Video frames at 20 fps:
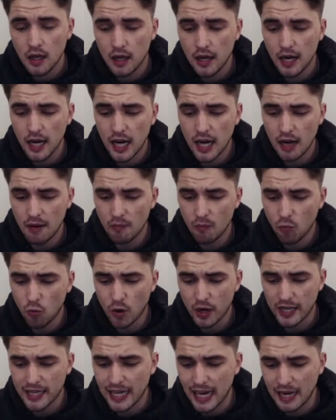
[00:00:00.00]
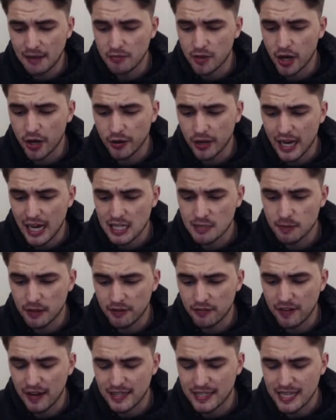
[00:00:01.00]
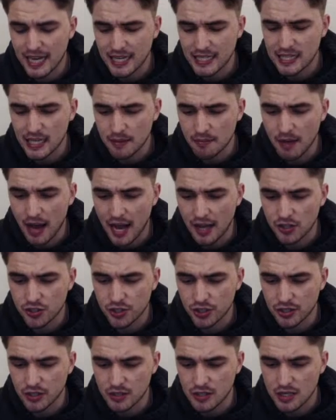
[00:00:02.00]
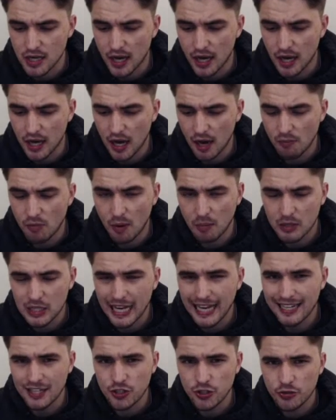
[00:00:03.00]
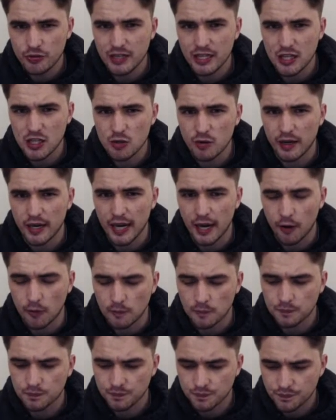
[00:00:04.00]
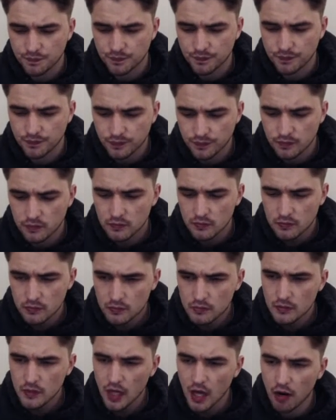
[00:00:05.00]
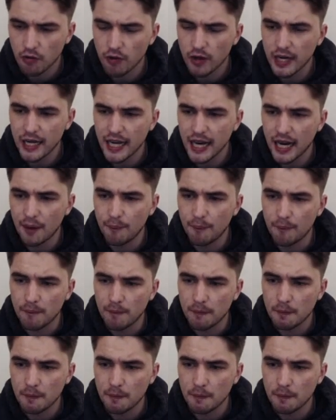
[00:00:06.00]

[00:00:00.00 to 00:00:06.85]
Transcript: what a game though. It has been a fantastic match, and I'm glad I tuned into it now. I really am.